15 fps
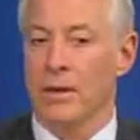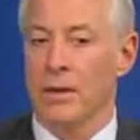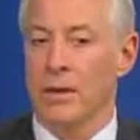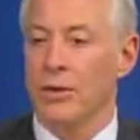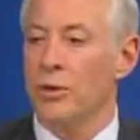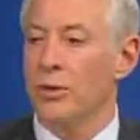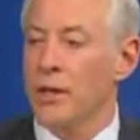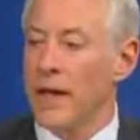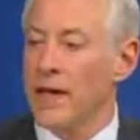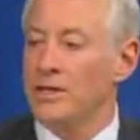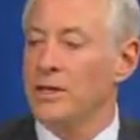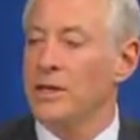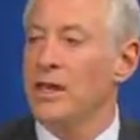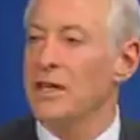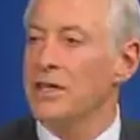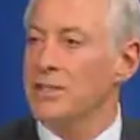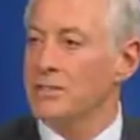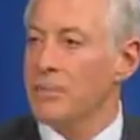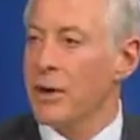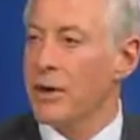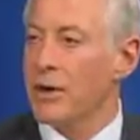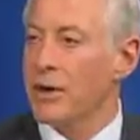You'll actually get
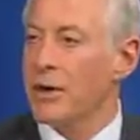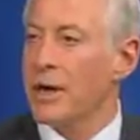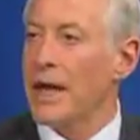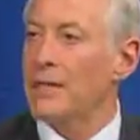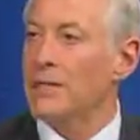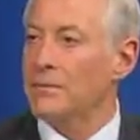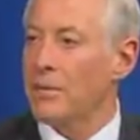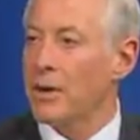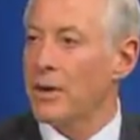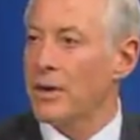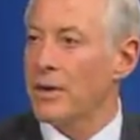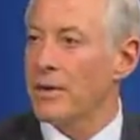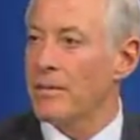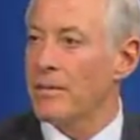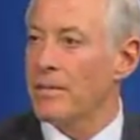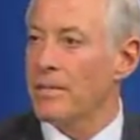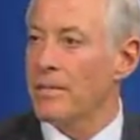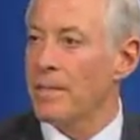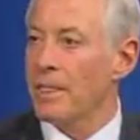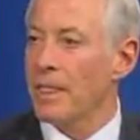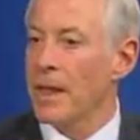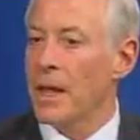smarter and smarter.
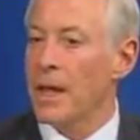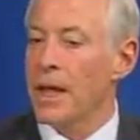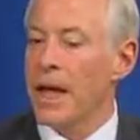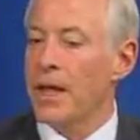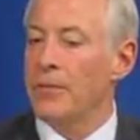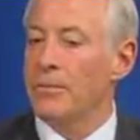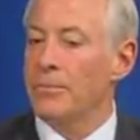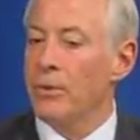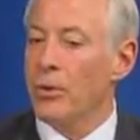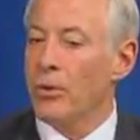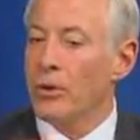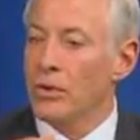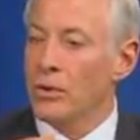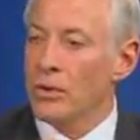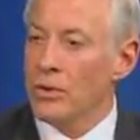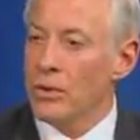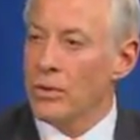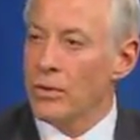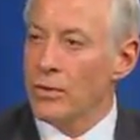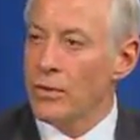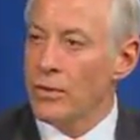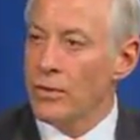And the more you
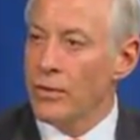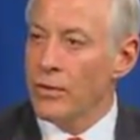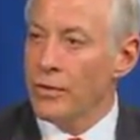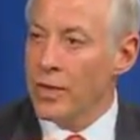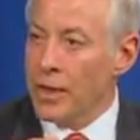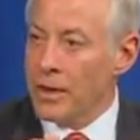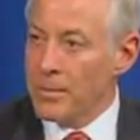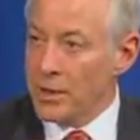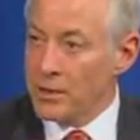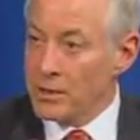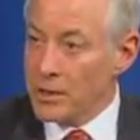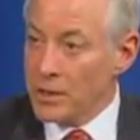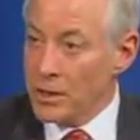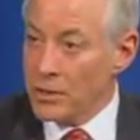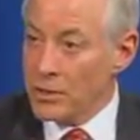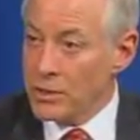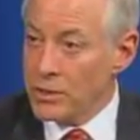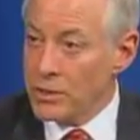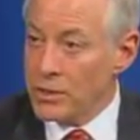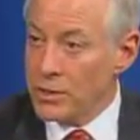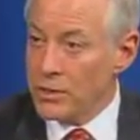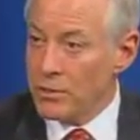think about
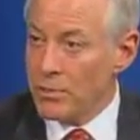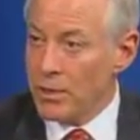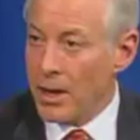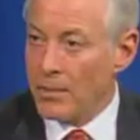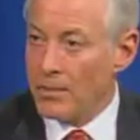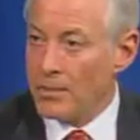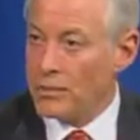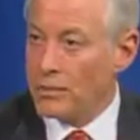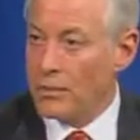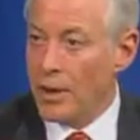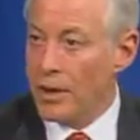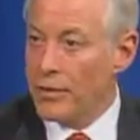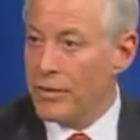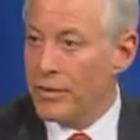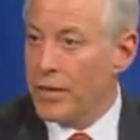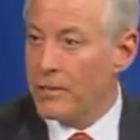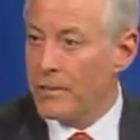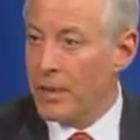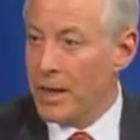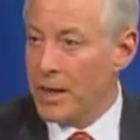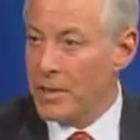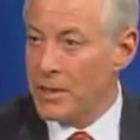solutions to your problems rather than
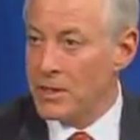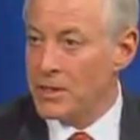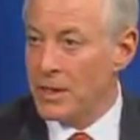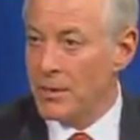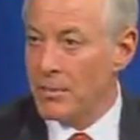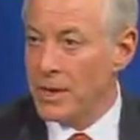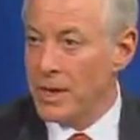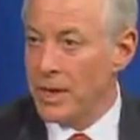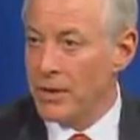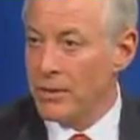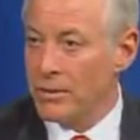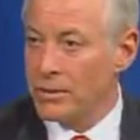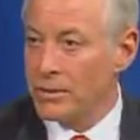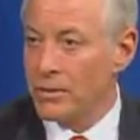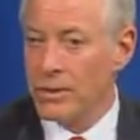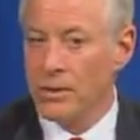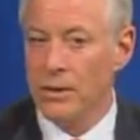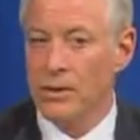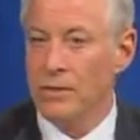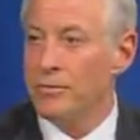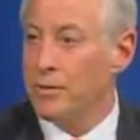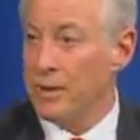blaming someone else or
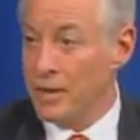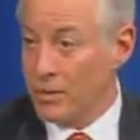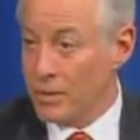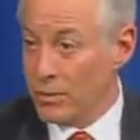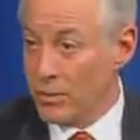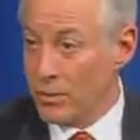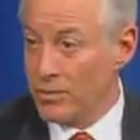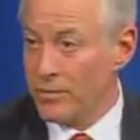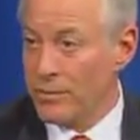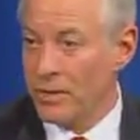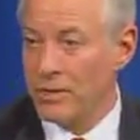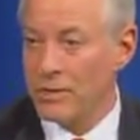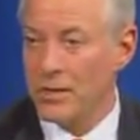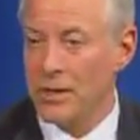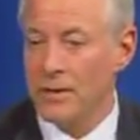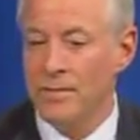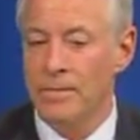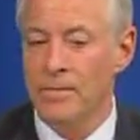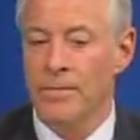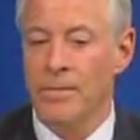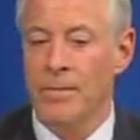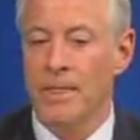feeling sorry for yourself,
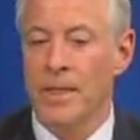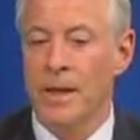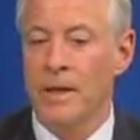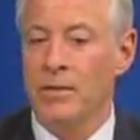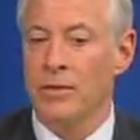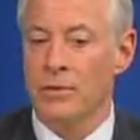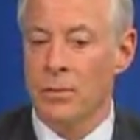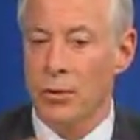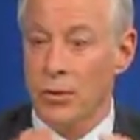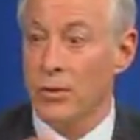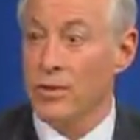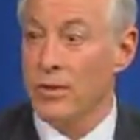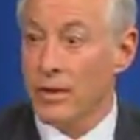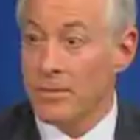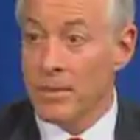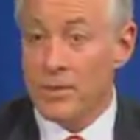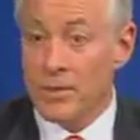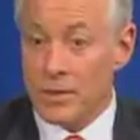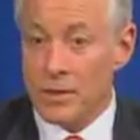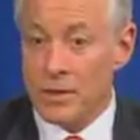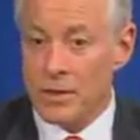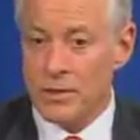the more you think about
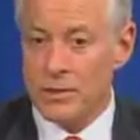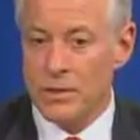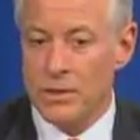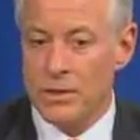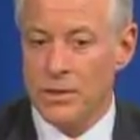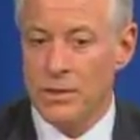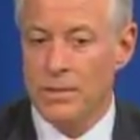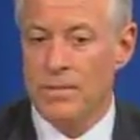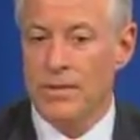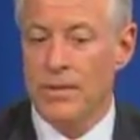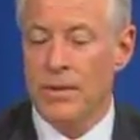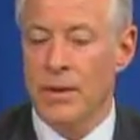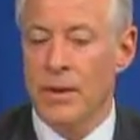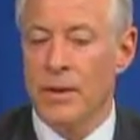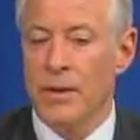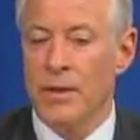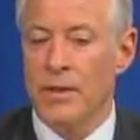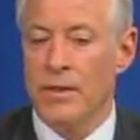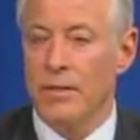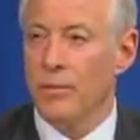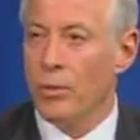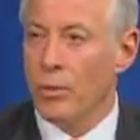the solutions,
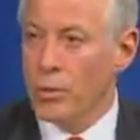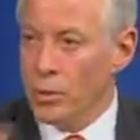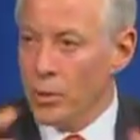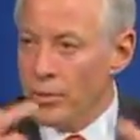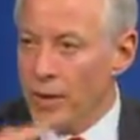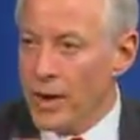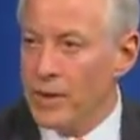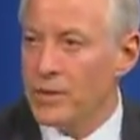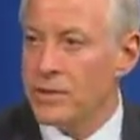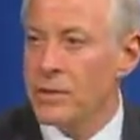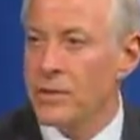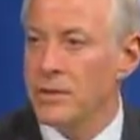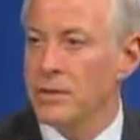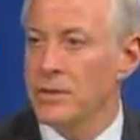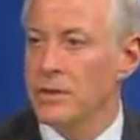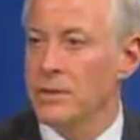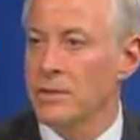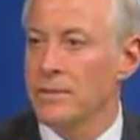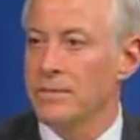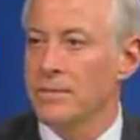the more you will find the solutions.